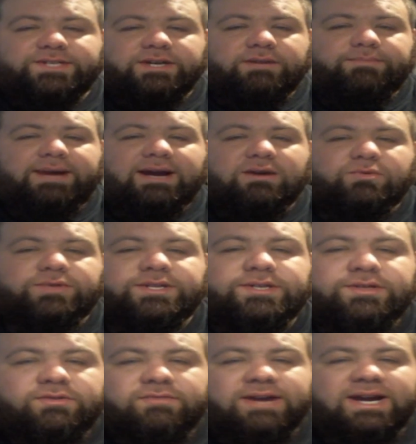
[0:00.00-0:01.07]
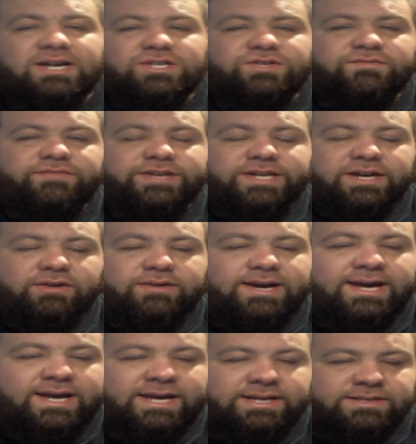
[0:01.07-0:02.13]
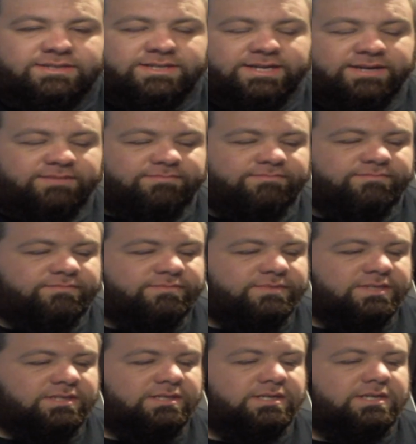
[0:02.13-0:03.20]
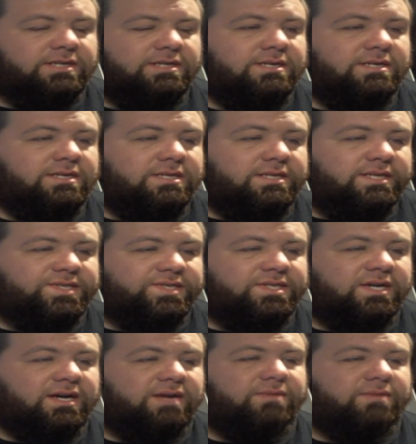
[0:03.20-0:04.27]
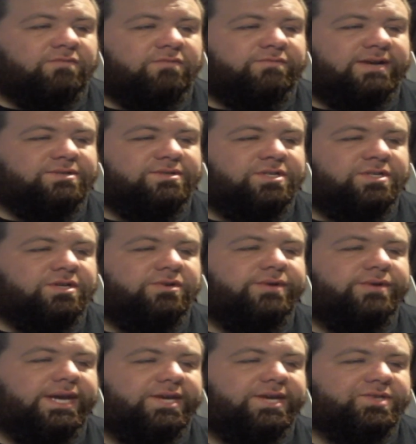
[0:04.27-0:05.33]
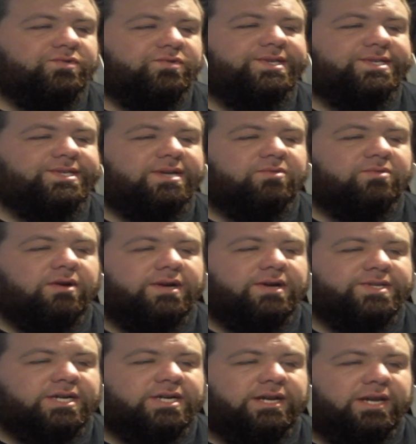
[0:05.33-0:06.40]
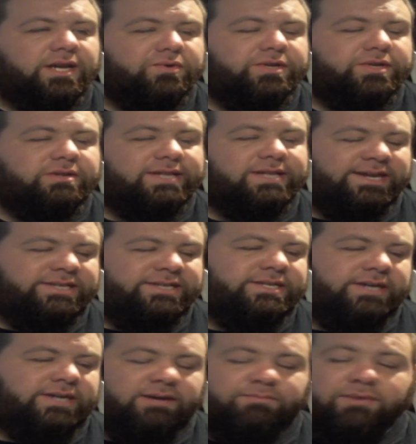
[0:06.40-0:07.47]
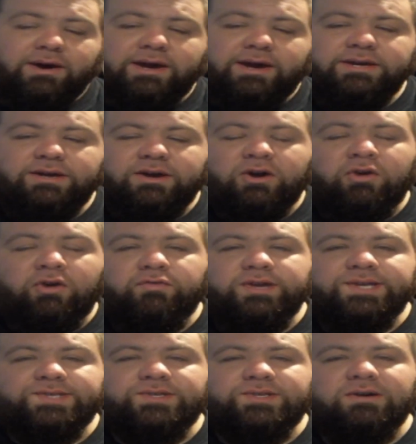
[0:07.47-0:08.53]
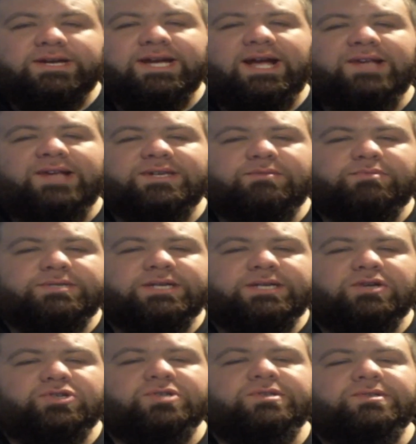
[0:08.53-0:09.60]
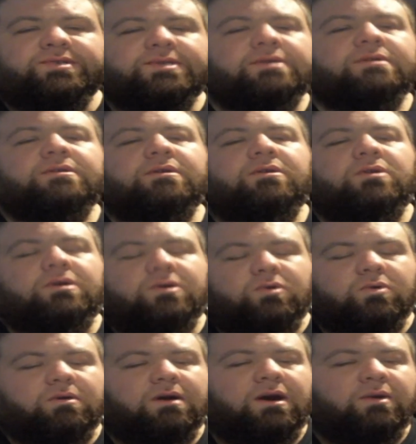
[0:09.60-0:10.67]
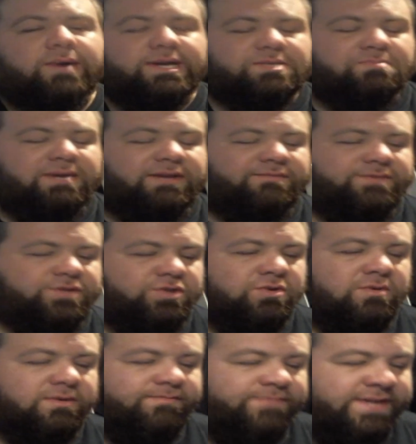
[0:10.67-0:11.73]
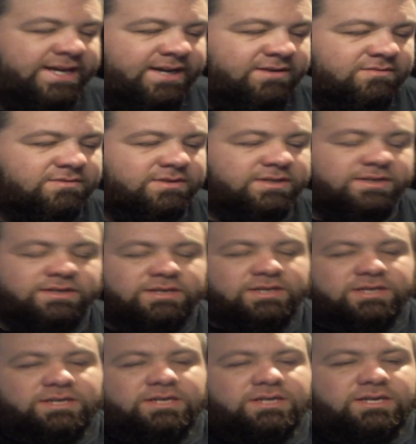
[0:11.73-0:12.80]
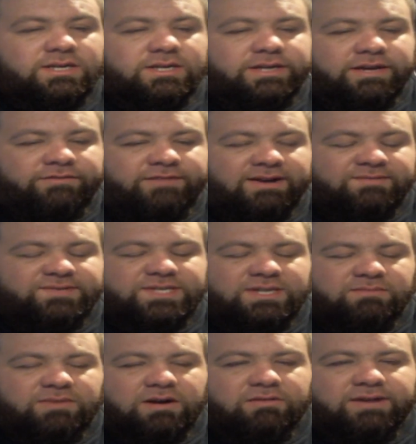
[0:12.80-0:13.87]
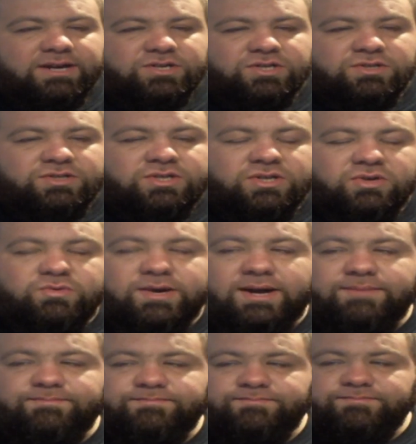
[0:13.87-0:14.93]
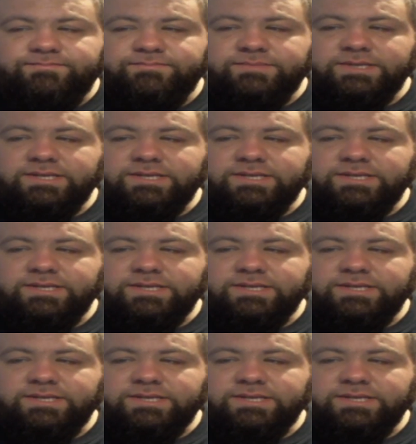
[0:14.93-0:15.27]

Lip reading: here, back with another reaction video, and this time I'm reacting to History Summarized Colonial India by Overly Sarcastic Productions, or OSP for short. Now, if you haven't seen my reaction to